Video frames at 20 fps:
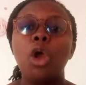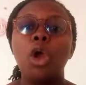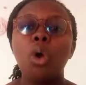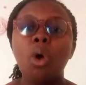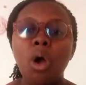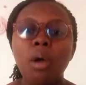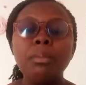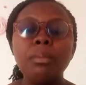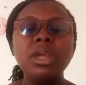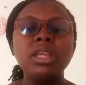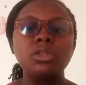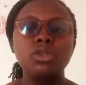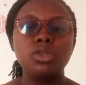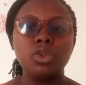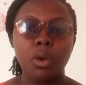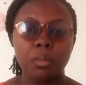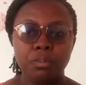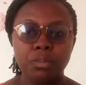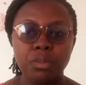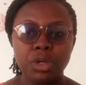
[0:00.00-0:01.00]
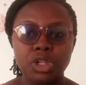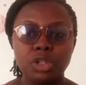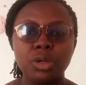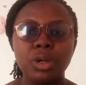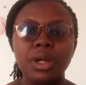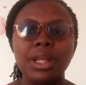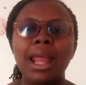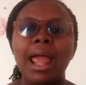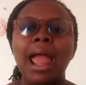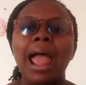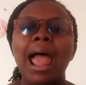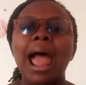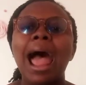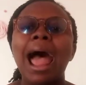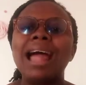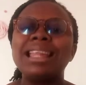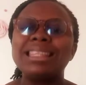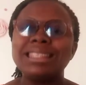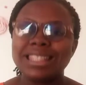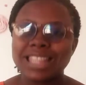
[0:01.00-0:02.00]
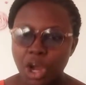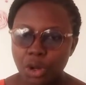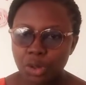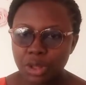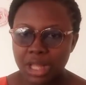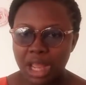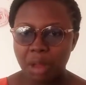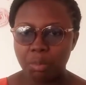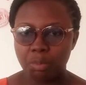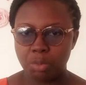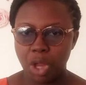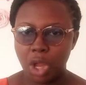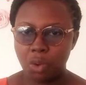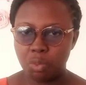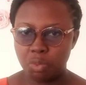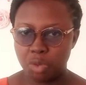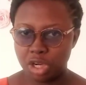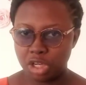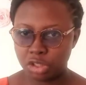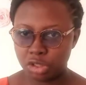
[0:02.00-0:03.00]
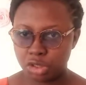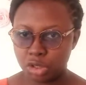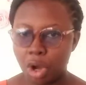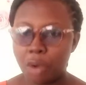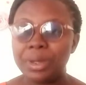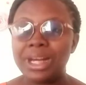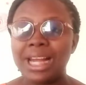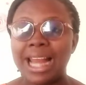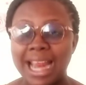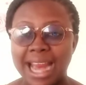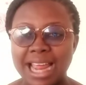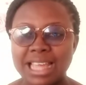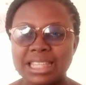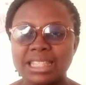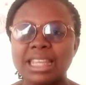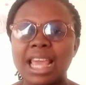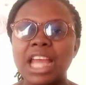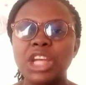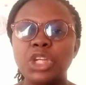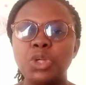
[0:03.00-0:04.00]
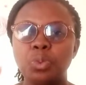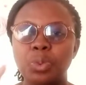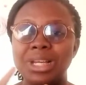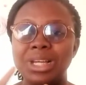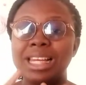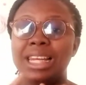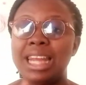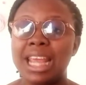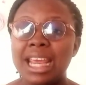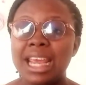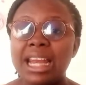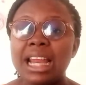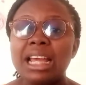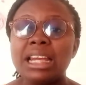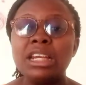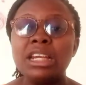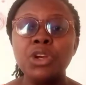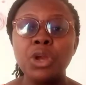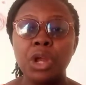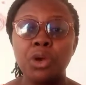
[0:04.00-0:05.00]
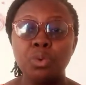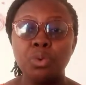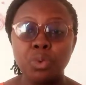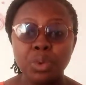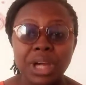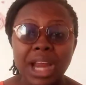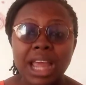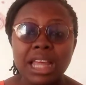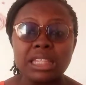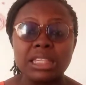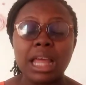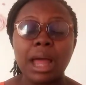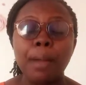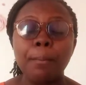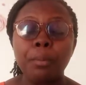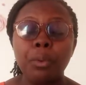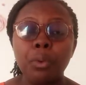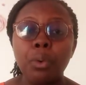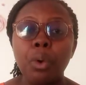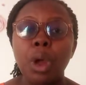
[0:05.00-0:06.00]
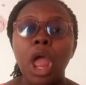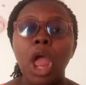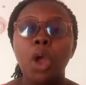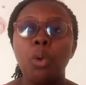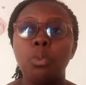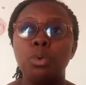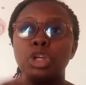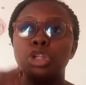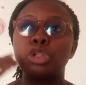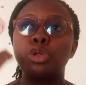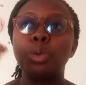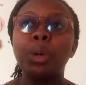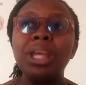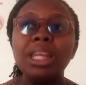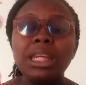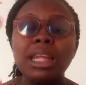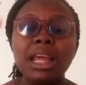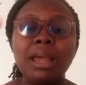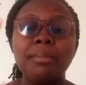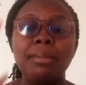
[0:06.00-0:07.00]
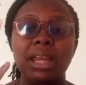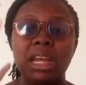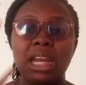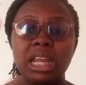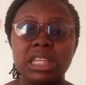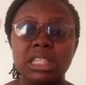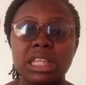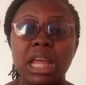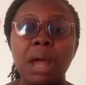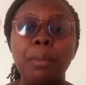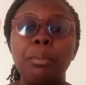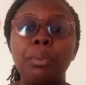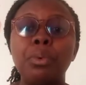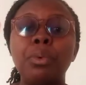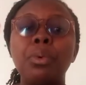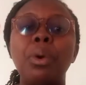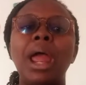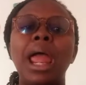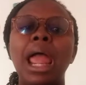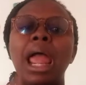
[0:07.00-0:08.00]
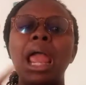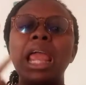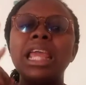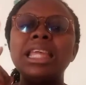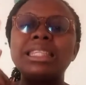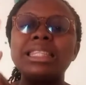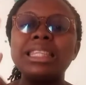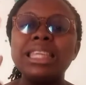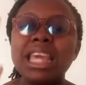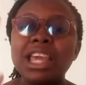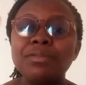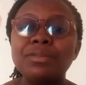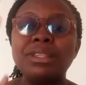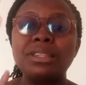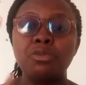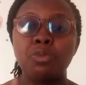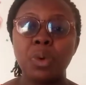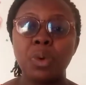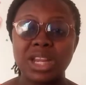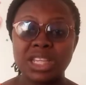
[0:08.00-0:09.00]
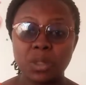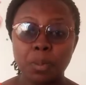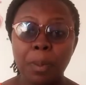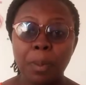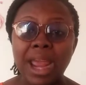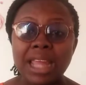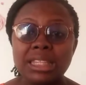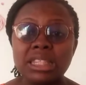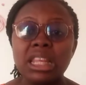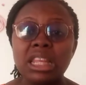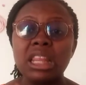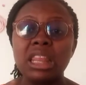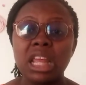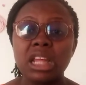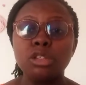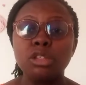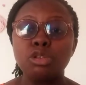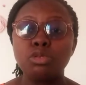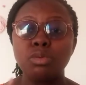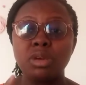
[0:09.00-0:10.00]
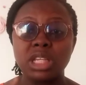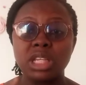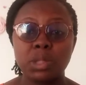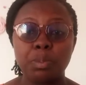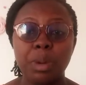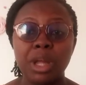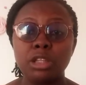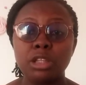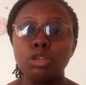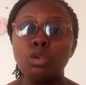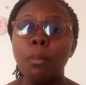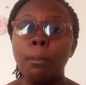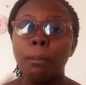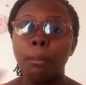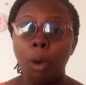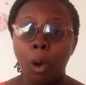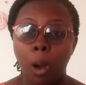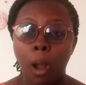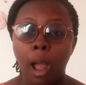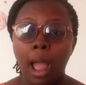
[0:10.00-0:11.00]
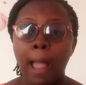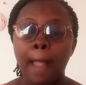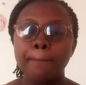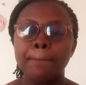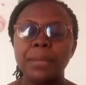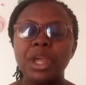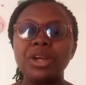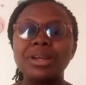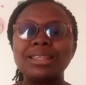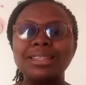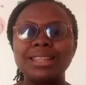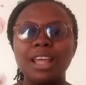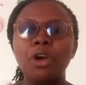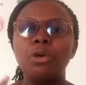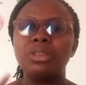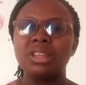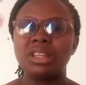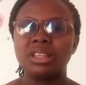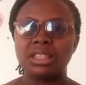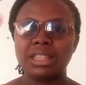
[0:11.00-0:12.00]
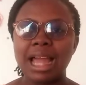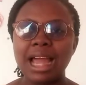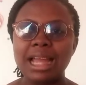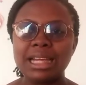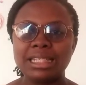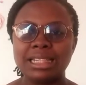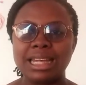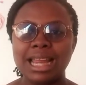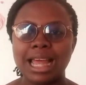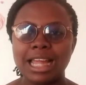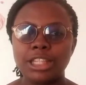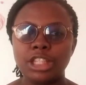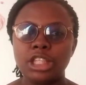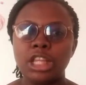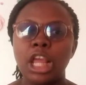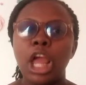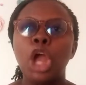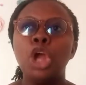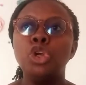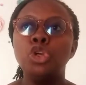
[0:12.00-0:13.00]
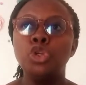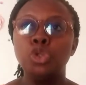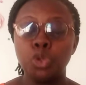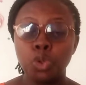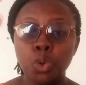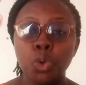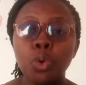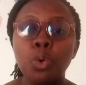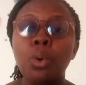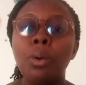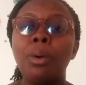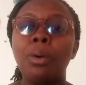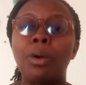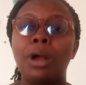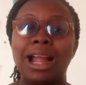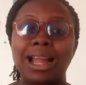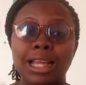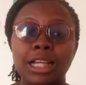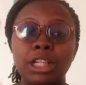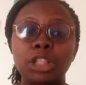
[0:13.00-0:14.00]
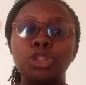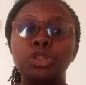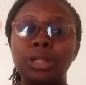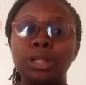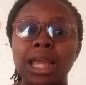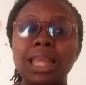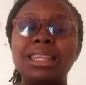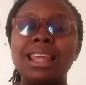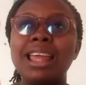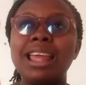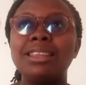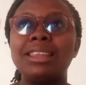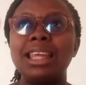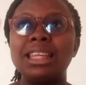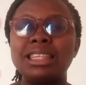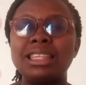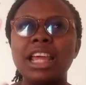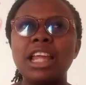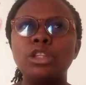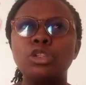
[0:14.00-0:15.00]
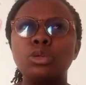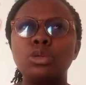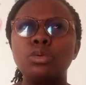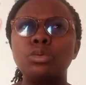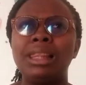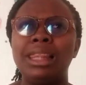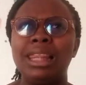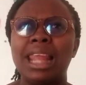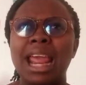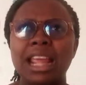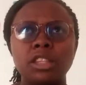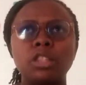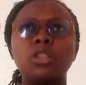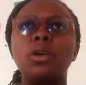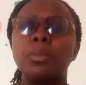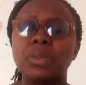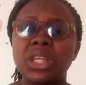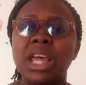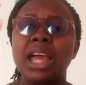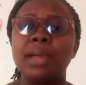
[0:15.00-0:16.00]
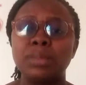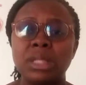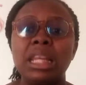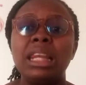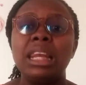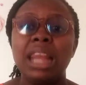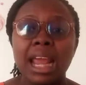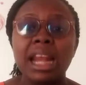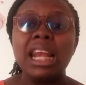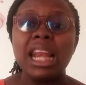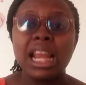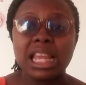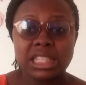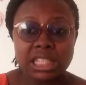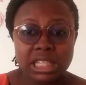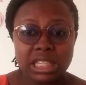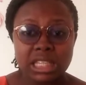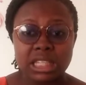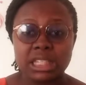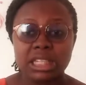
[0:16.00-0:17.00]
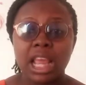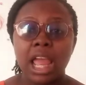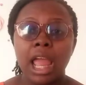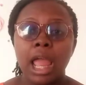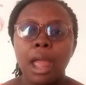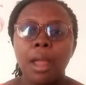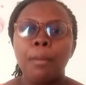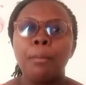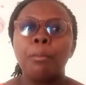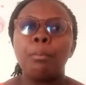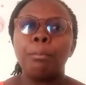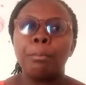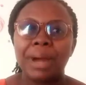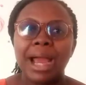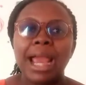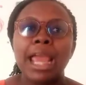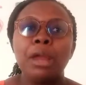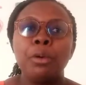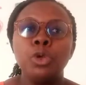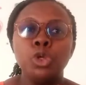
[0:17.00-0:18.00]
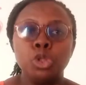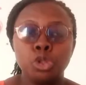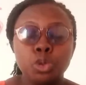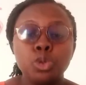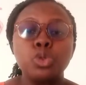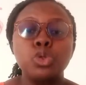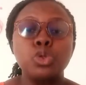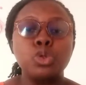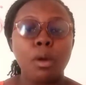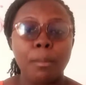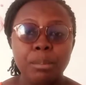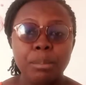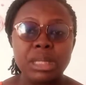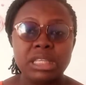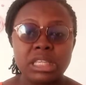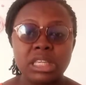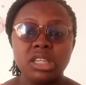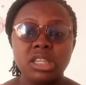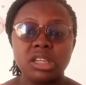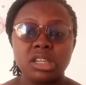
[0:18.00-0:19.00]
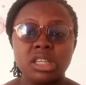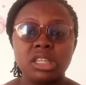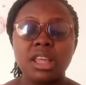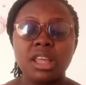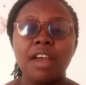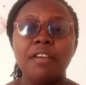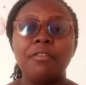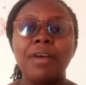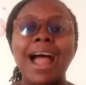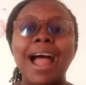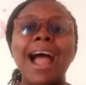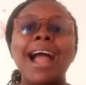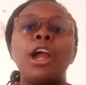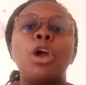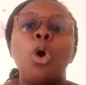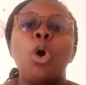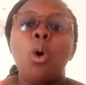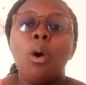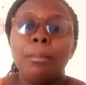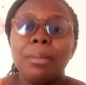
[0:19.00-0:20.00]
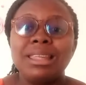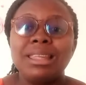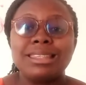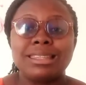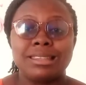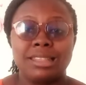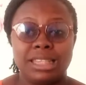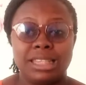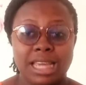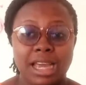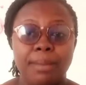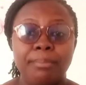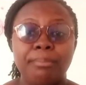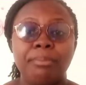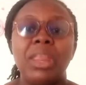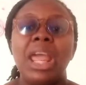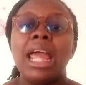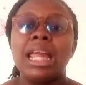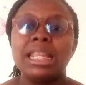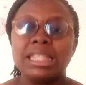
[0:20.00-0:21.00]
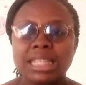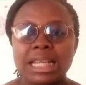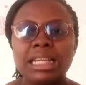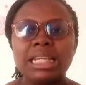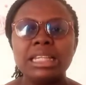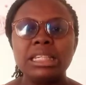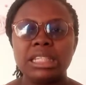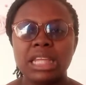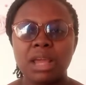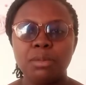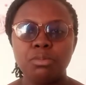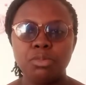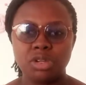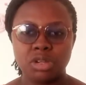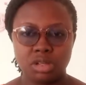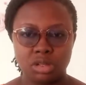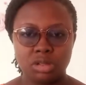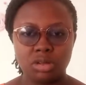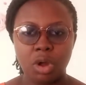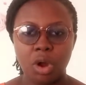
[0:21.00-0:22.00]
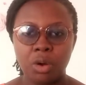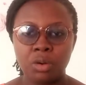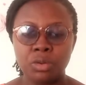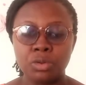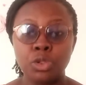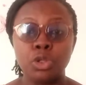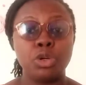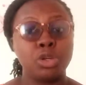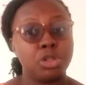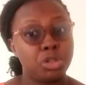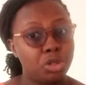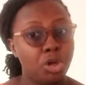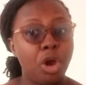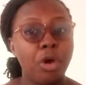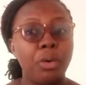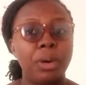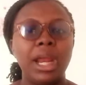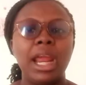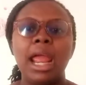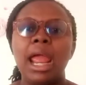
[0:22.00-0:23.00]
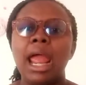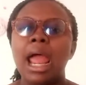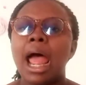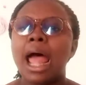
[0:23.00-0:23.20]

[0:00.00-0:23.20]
Come in submission and tell them we are sorry. Like I said, we are laying a good example. We're showing them an example. It gives respect. They tend to respect you more because they understand that you can. They tend to learn. Sometimes they learn lessons by you submitting yourself and coming to them, telling them you're sorry.